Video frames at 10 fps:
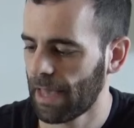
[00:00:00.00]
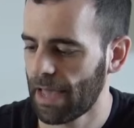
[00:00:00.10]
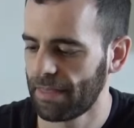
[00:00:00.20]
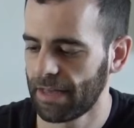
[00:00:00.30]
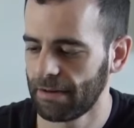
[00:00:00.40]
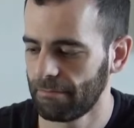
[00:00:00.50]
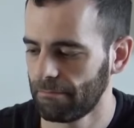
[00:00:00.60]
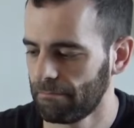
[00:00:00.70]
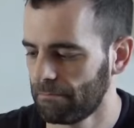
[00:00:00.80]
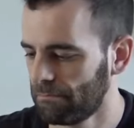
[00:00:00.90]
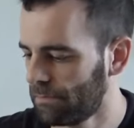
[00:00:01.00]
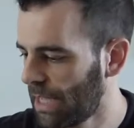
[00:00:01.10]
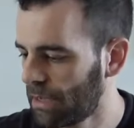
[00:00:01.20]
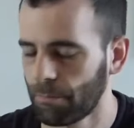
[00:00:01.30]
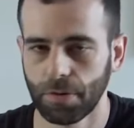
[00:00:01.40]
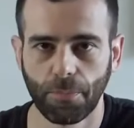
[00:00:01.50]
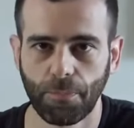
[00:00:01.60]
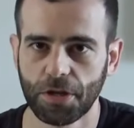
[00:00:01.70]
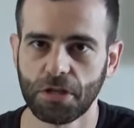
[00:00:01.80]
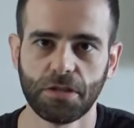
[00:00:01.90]
and then they can put a
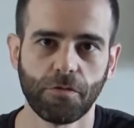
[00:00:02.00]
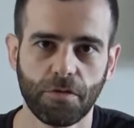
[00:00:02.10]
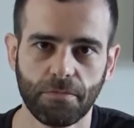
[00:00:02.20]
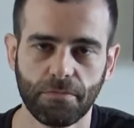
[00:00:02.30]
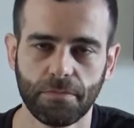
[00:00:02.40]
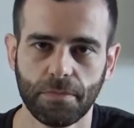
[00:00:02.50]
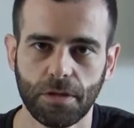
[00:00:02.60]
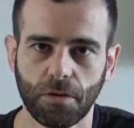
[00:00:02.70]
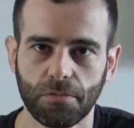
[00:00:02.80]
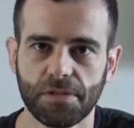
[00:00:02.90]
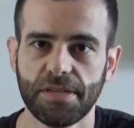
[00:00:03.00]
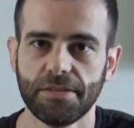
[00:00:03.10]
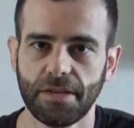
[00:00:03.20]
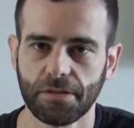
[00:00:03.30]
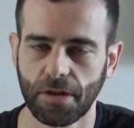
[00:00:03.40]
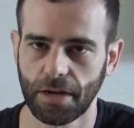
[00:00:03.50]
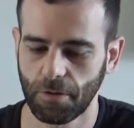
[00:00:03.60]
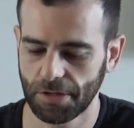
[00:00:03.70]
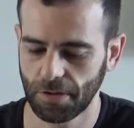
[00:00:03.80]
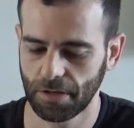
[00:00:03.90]
bunch of different, seasonings on it,
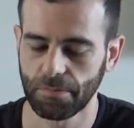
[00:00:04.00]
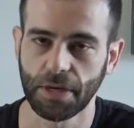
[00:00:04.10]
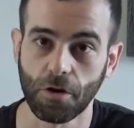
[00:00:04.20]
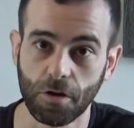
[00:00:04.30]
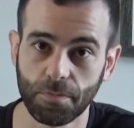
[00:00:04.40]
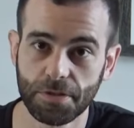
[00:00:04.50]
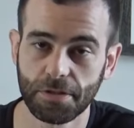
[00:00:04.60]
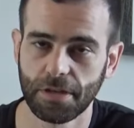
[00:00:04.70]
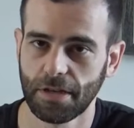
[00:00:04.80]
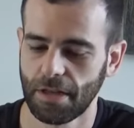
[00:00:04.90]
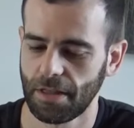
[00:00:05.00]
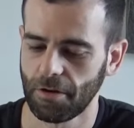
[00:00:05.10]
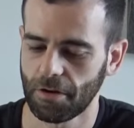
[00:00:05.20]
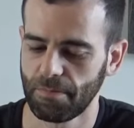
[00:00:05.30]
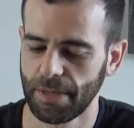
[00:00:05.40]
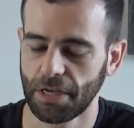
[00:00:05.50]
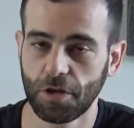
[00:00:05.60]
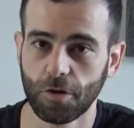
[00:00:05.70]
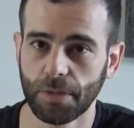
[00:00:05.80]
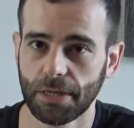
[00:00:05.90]
right? So it could be herbs, there can be
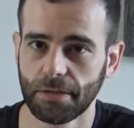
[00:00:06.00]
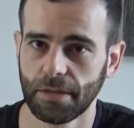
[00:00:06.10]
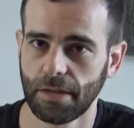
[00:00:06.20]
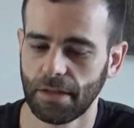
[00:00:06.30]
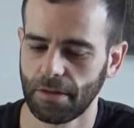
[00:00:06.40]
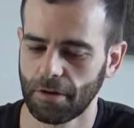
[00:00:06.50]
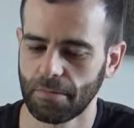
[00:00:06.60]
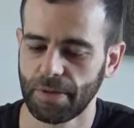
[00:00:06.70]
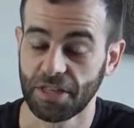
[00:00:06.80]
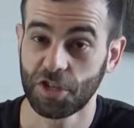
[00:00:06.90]
cumin, there can be